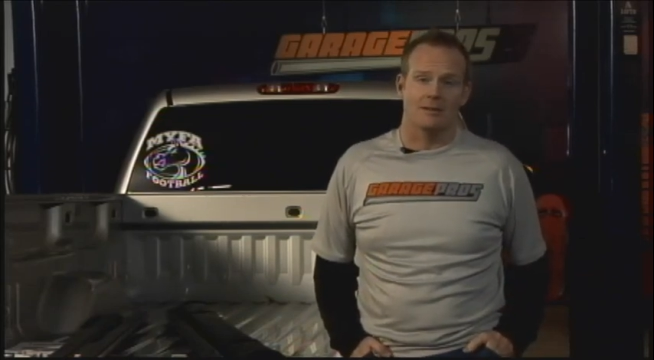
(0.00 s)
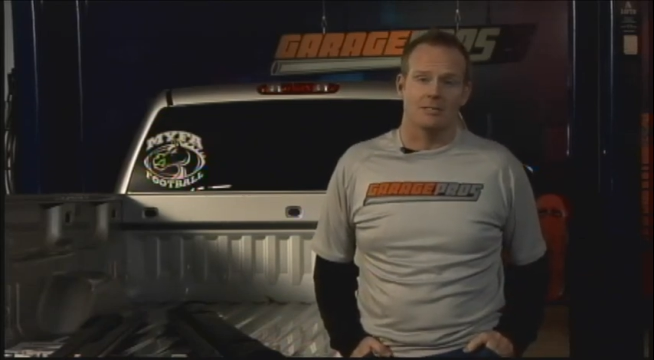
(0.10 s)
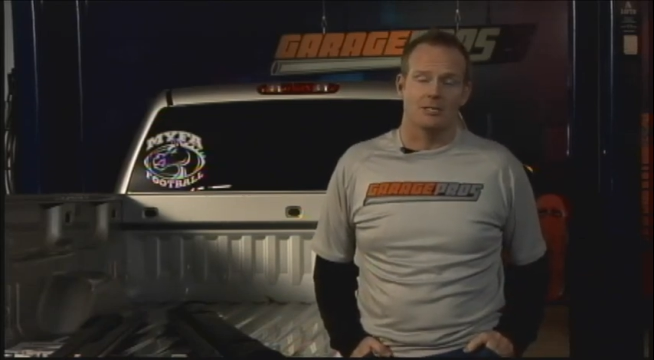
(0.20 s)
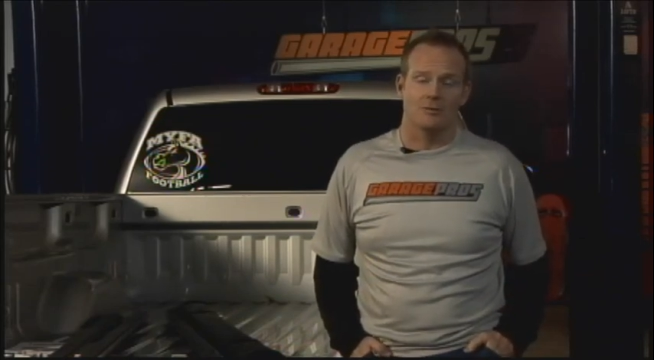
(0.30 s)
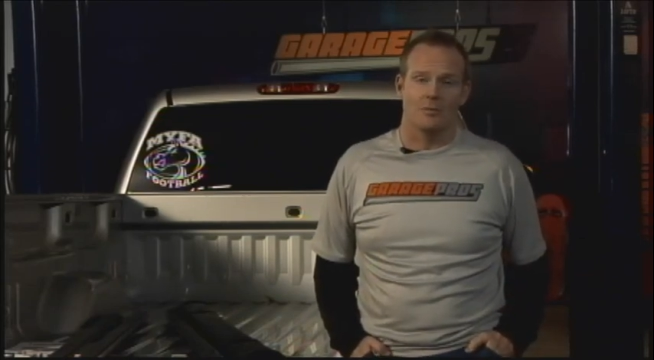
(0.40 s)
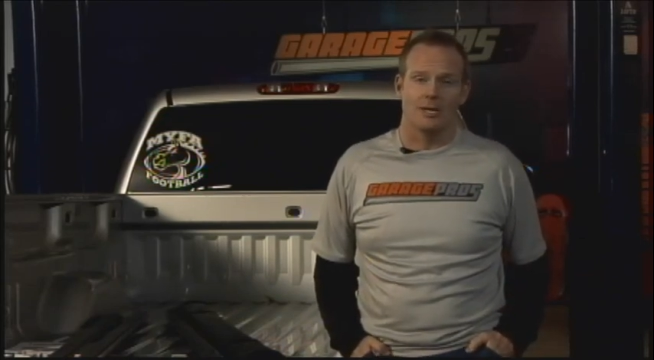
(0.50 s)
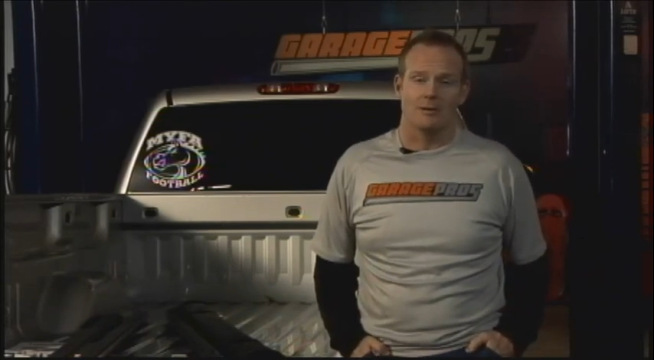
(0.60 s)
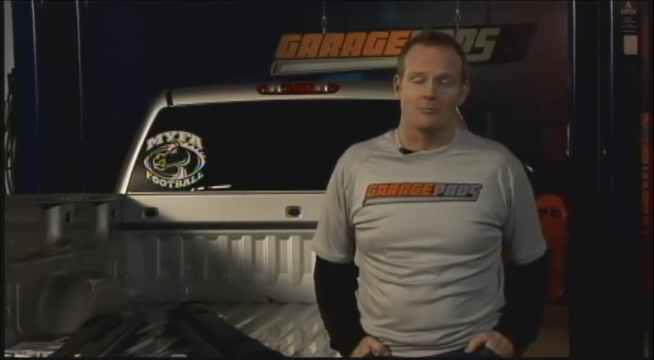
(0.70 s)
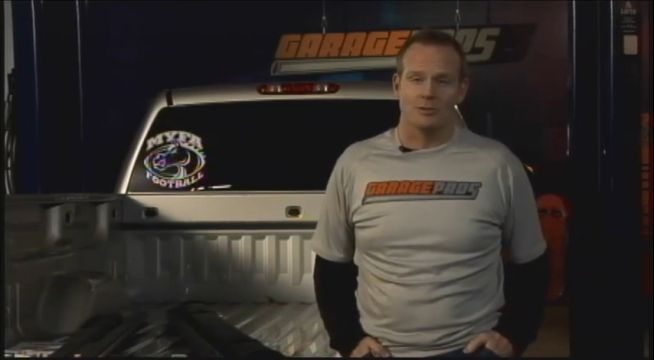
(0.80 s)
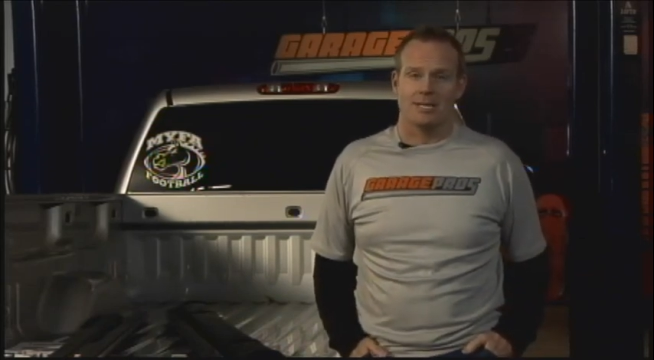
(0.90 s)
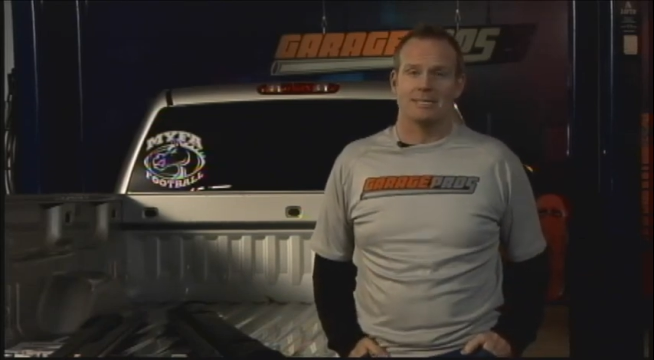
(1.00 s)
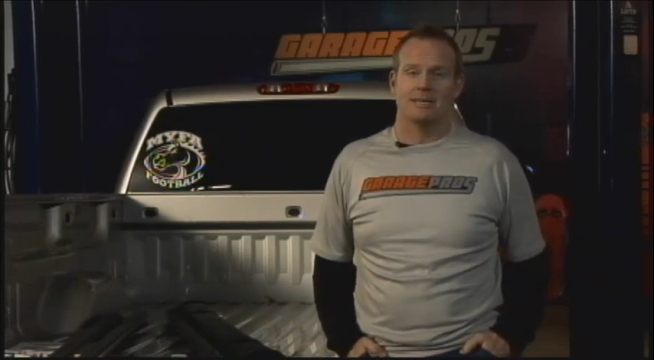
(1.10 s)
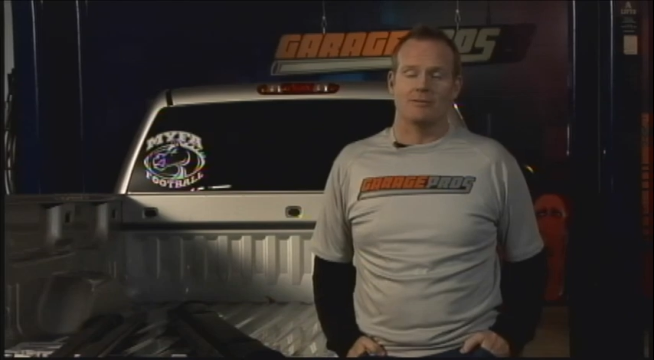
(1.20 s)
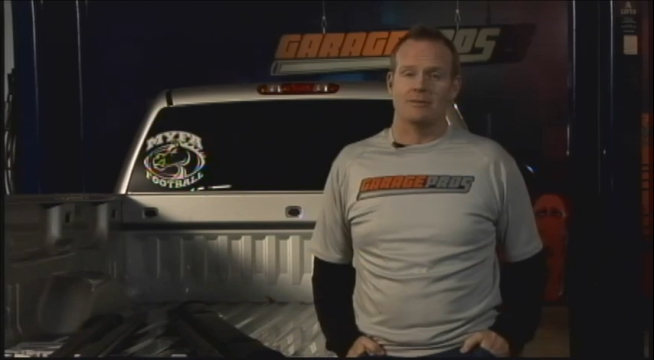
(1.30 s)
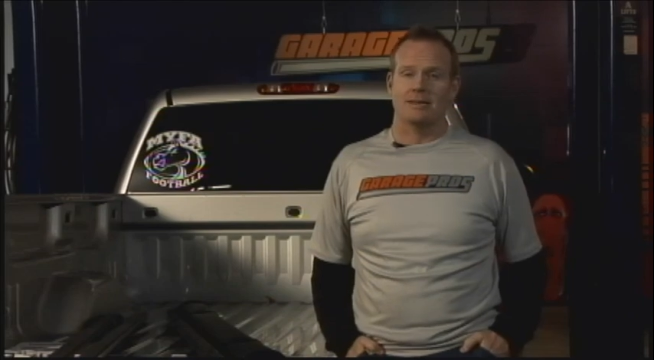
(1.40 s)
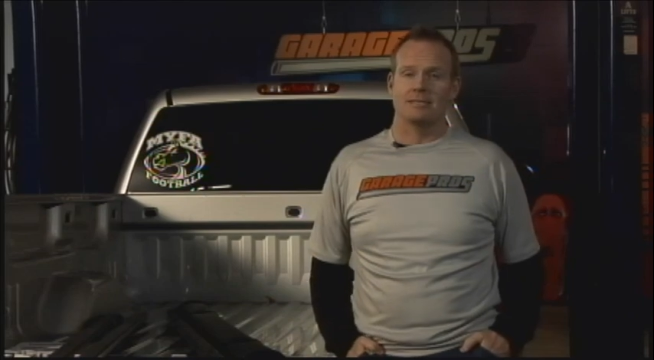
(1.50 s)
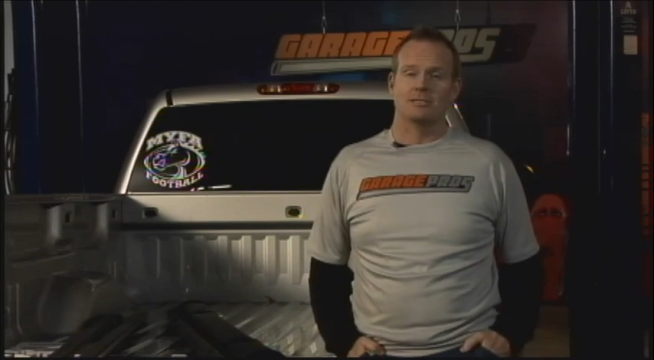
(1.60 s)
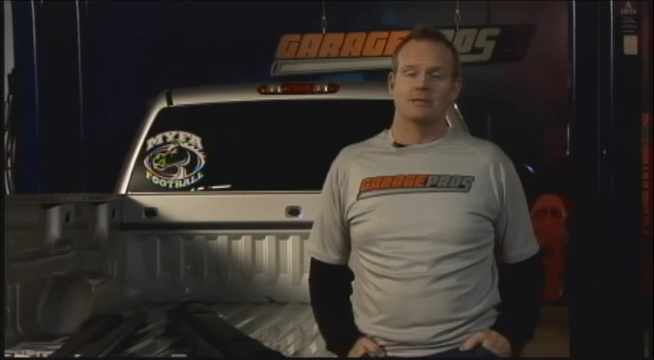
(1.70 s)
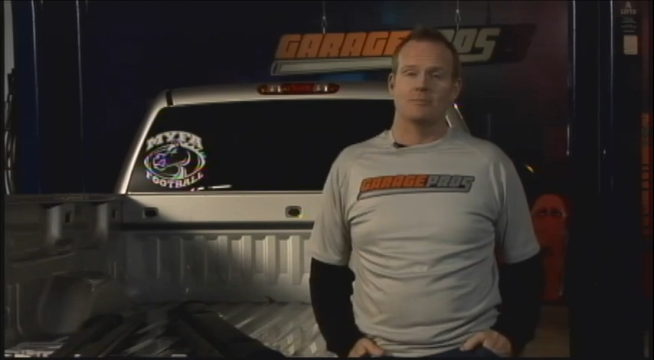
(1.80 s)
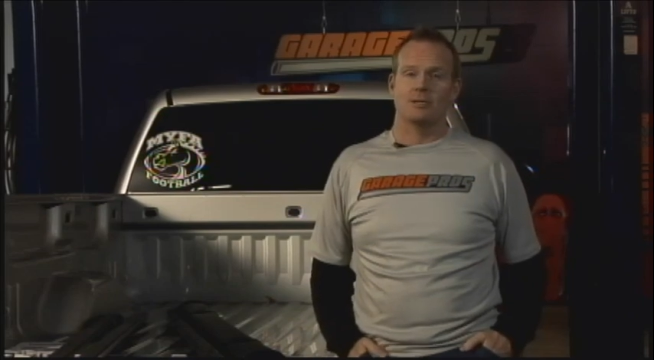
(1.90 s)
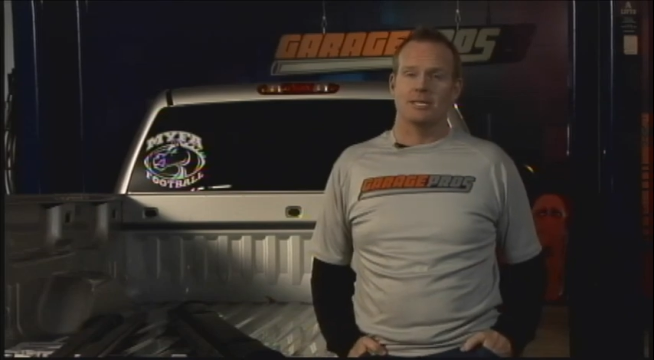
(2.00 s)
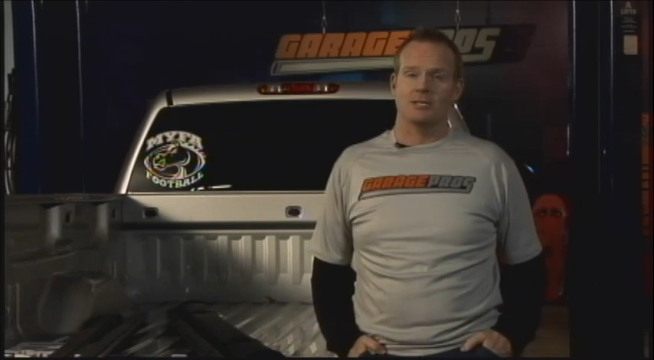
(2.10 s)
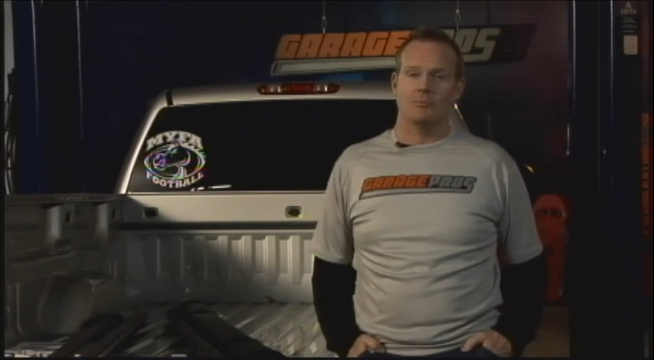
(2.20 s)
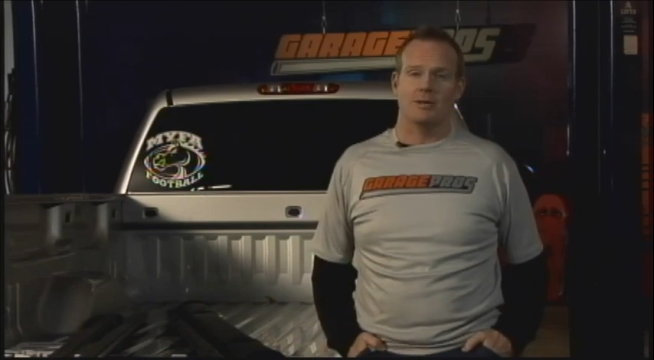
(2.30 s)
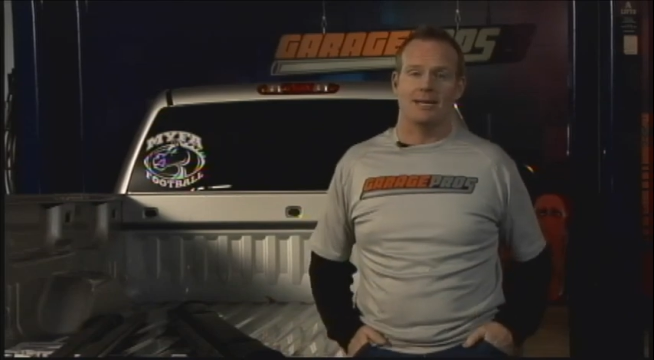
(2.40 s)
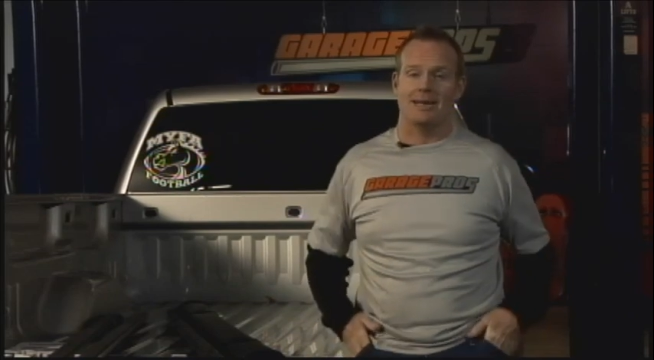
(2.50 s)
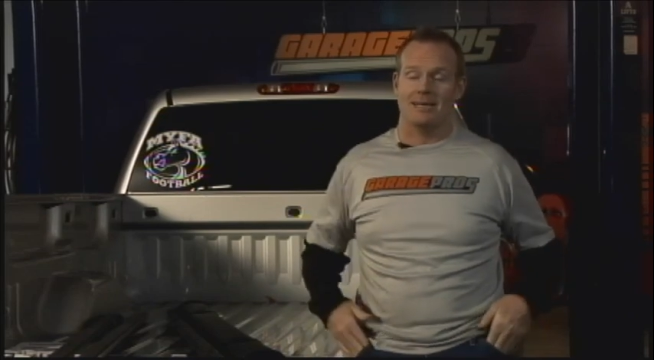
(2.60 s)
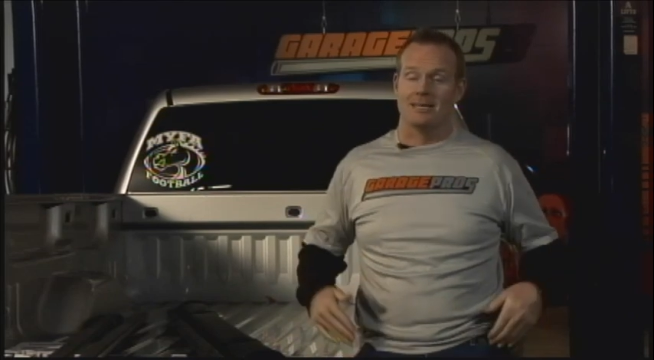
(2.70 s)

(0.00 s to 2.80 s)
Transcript: and it's a good way to protect everything that's going to be in your bed. And I